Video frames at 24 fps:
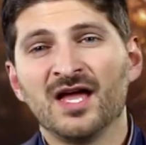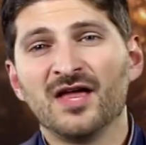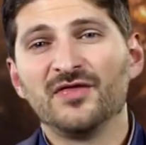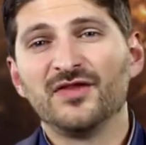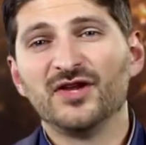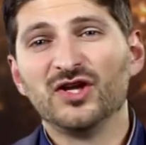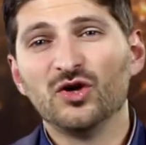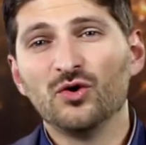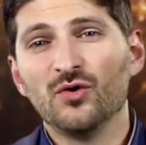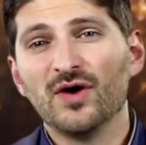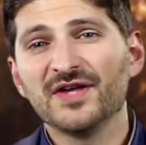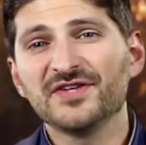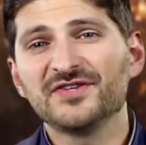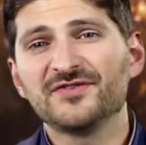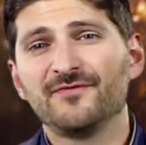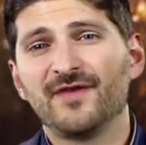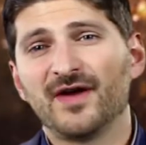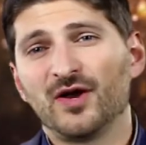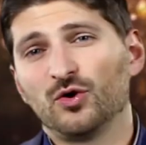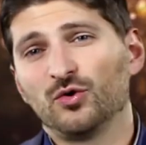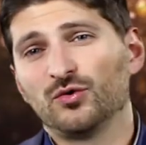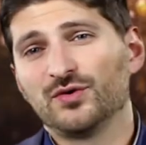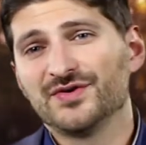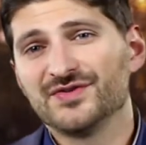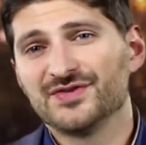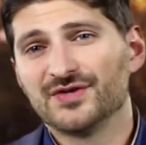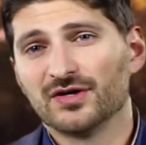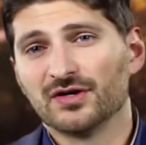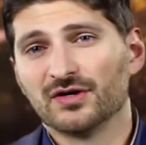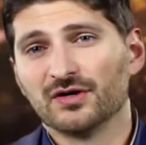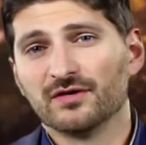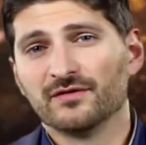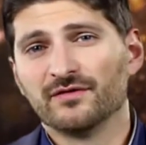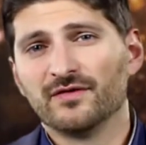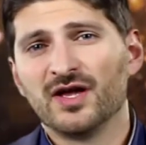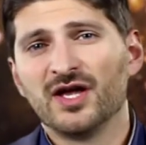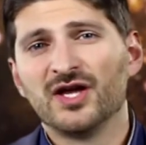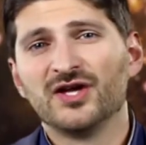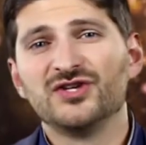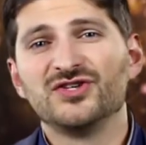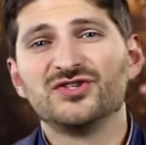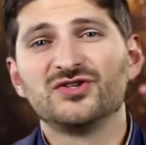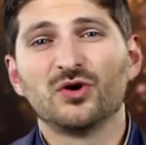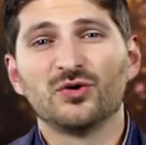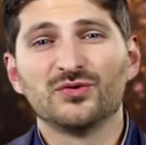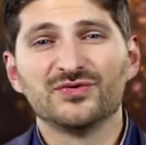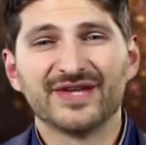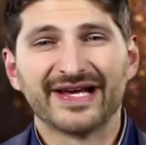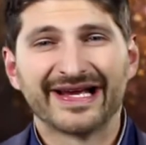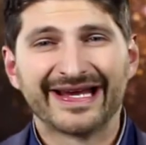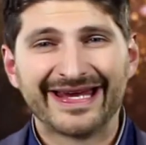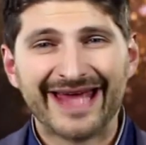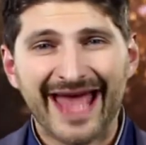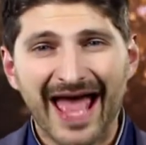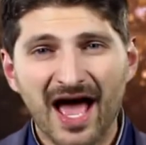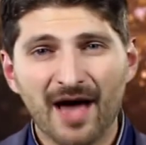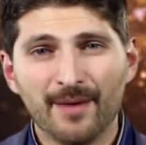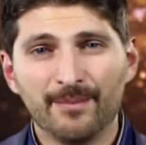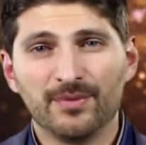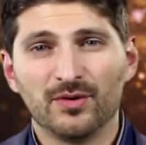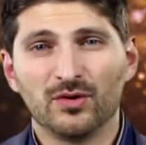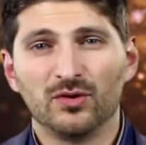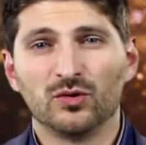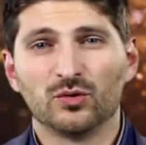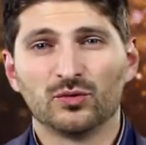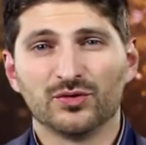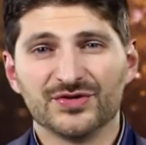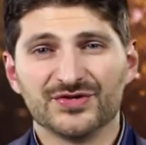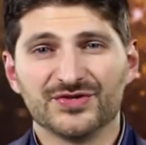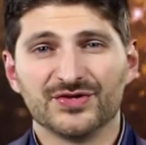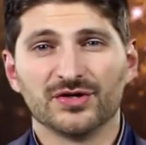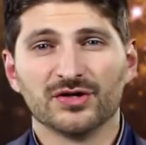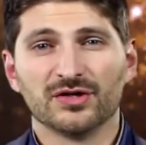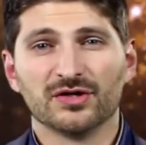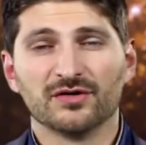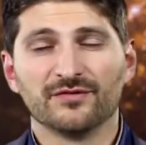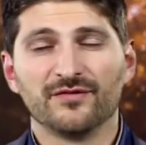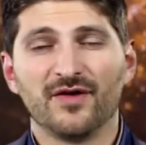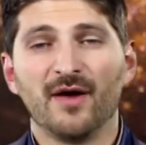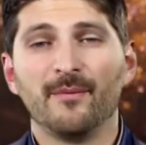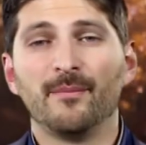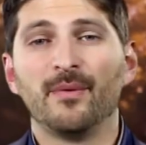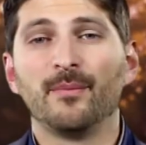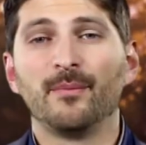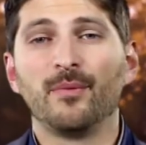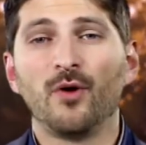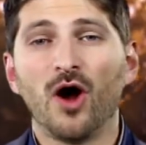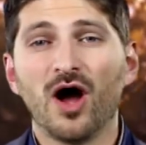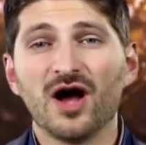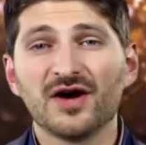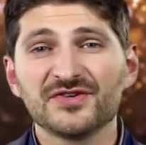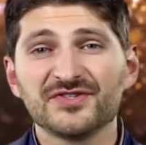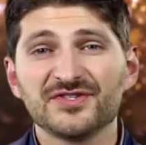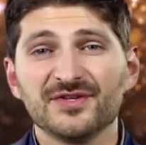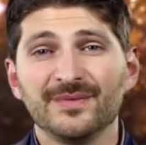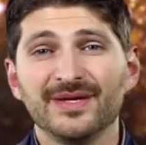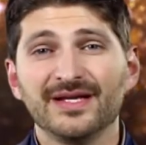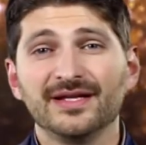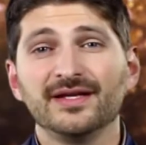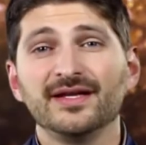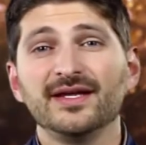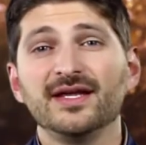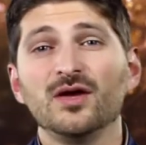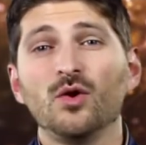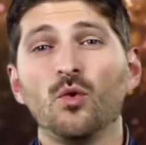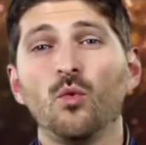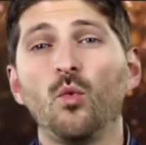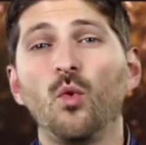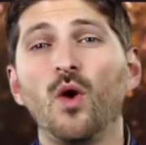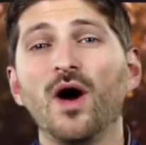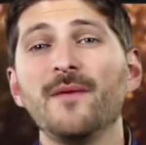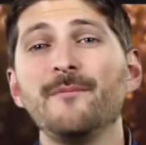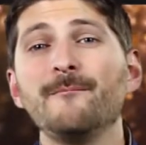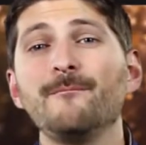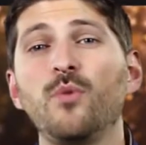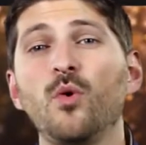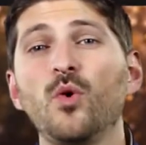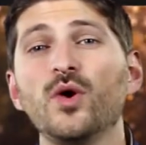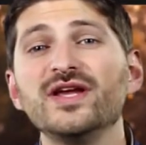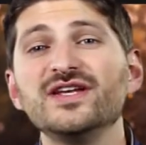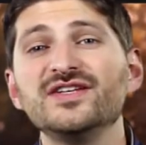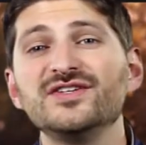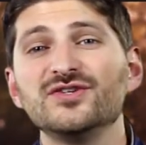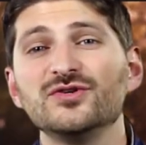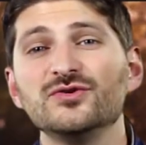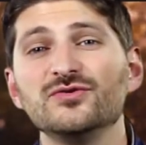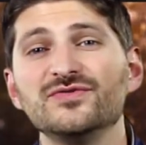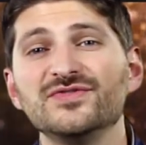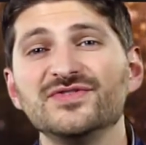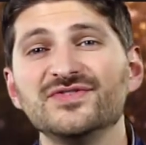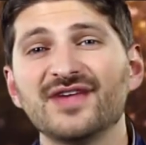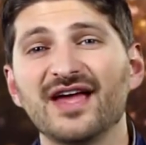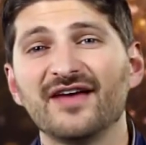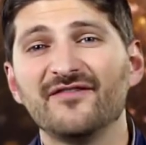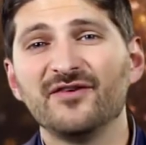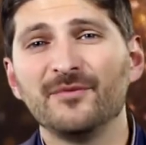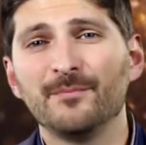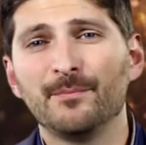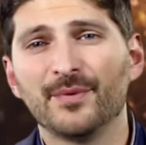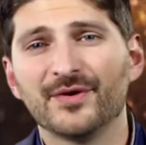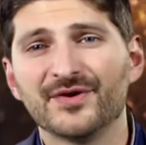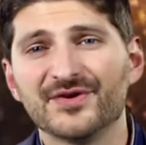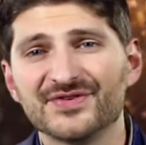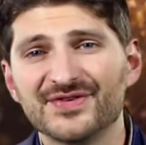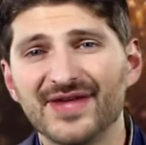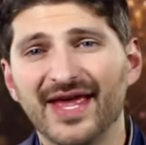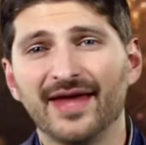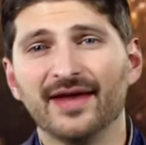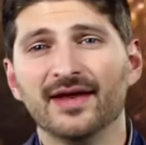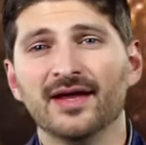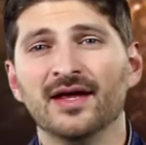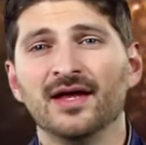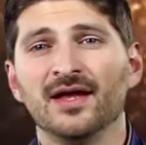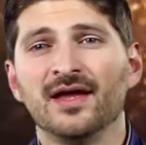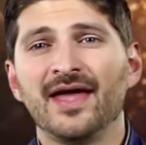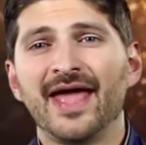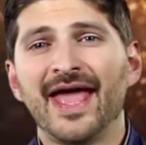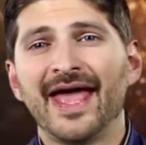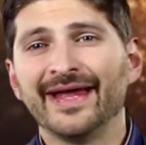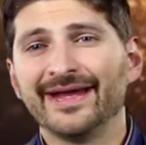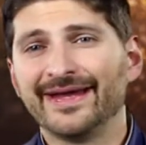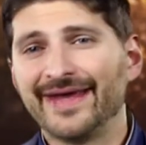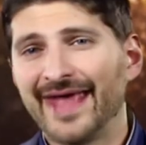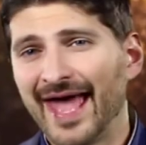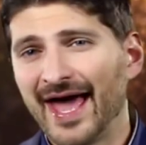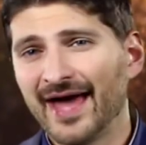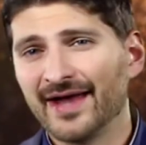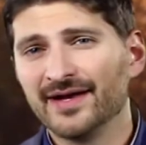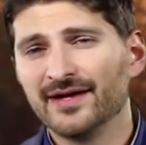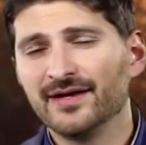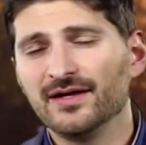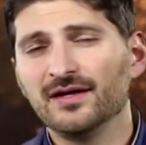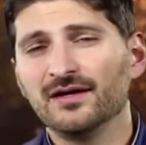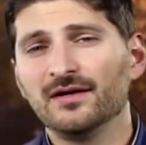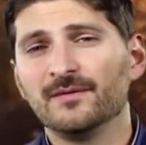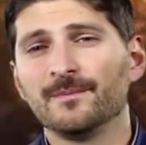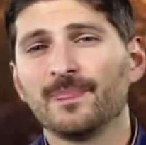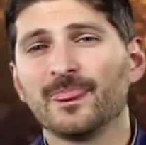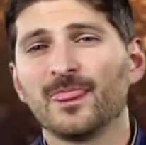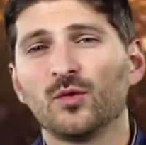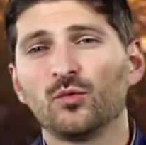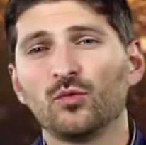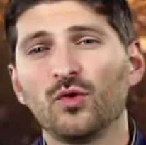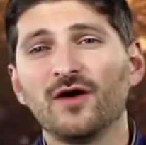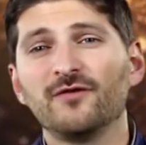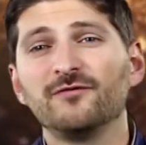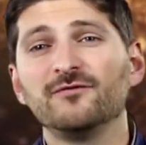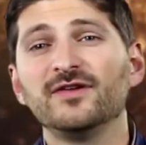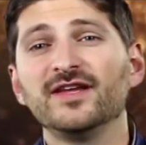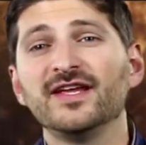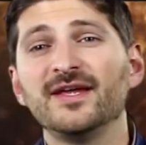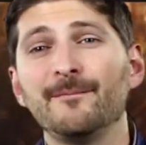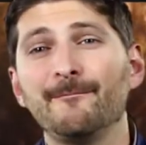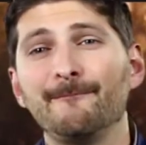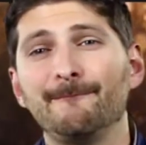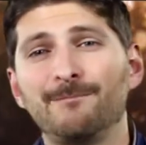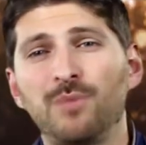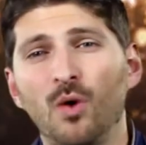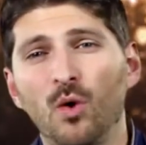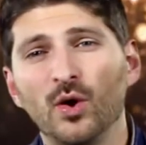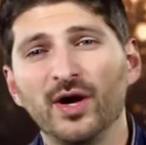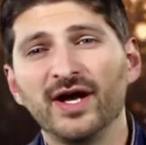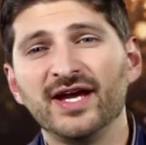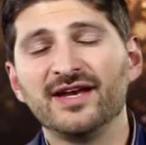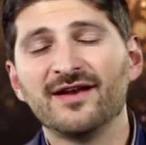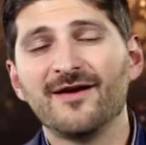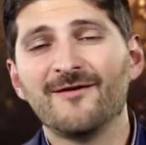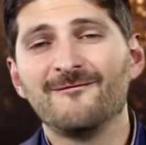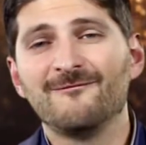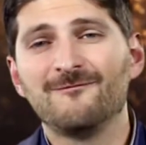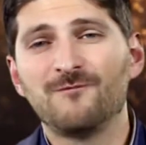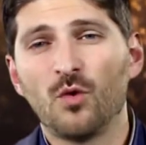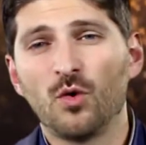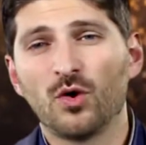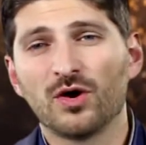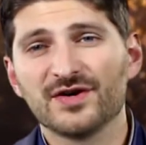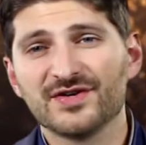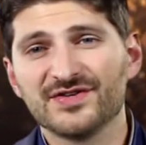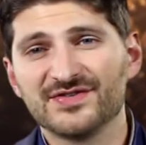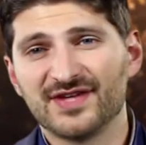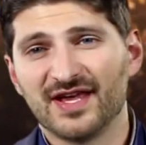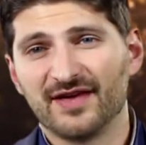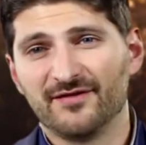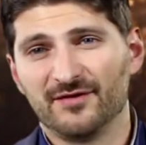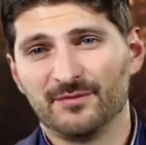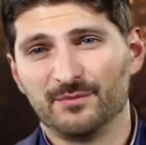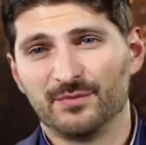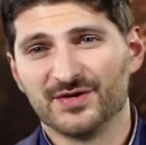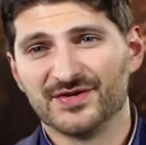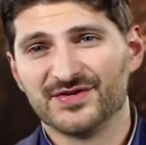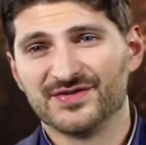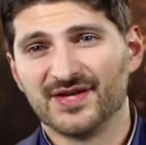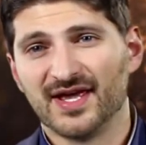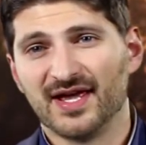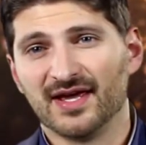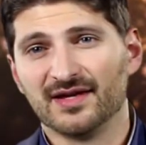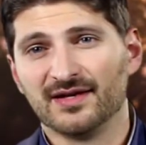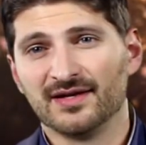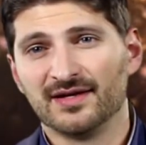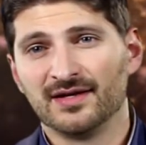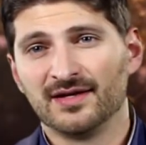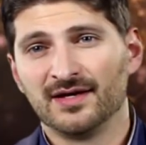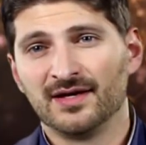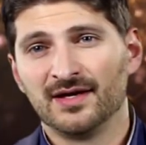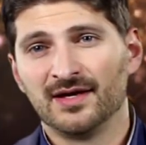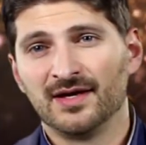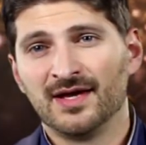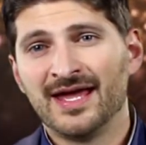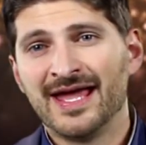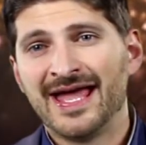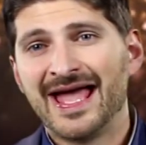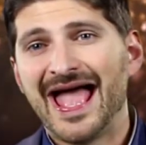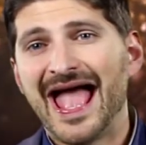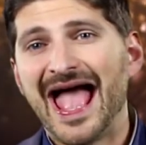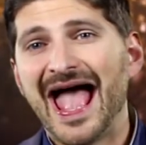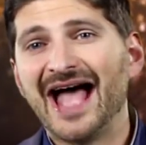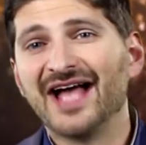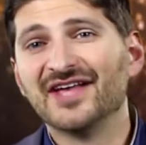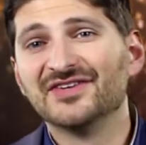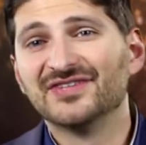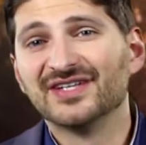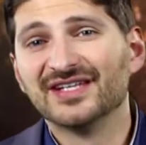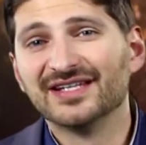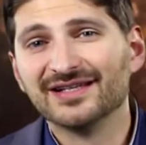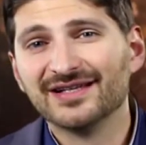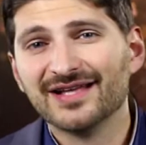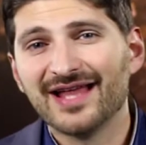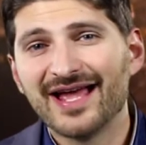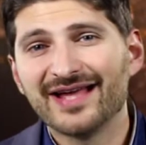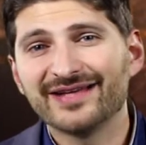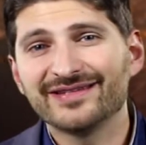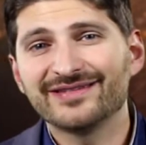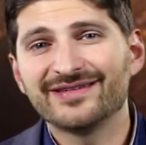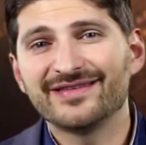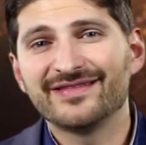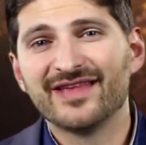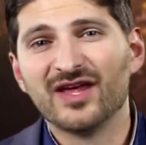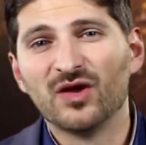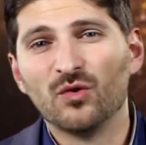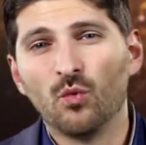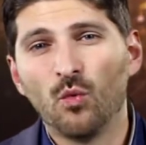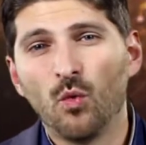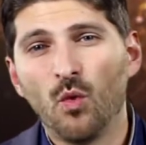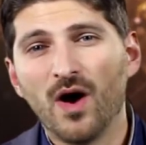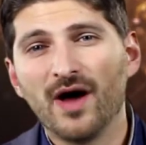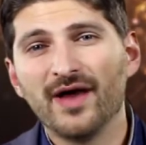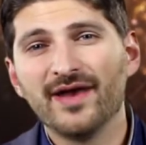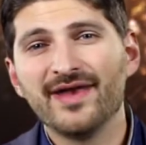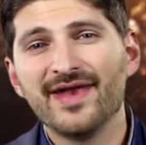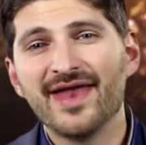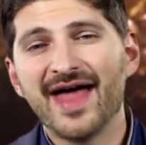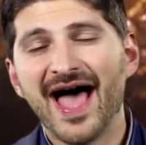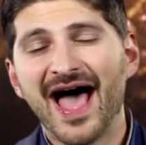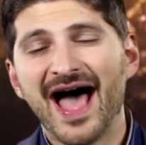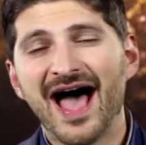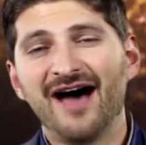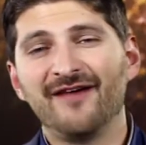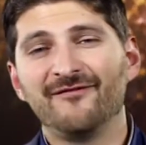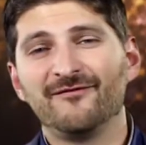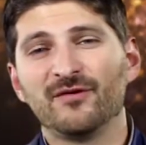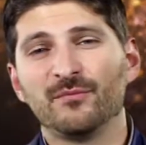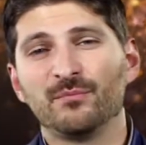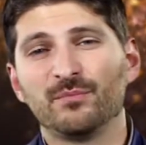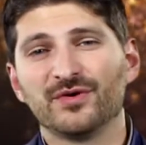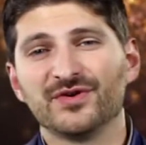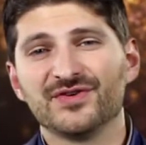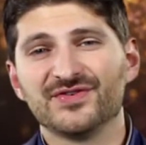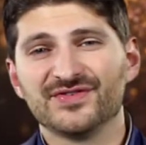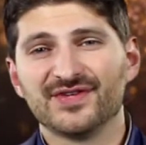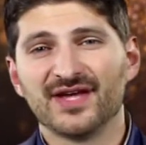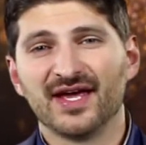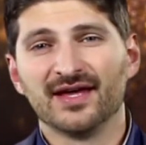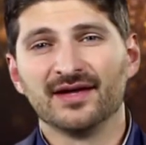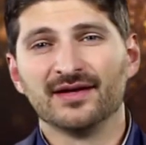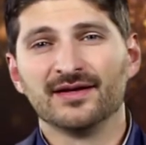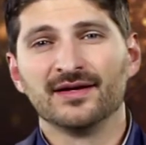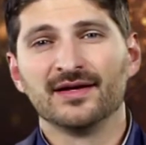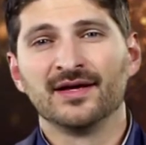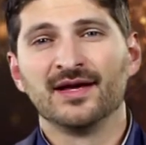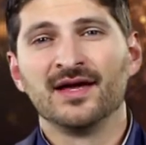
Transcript: The US Federal Reserve shows a capital reserve of approximately 1.27%, and Canada roughly 0.47%, as in less than 0.5%.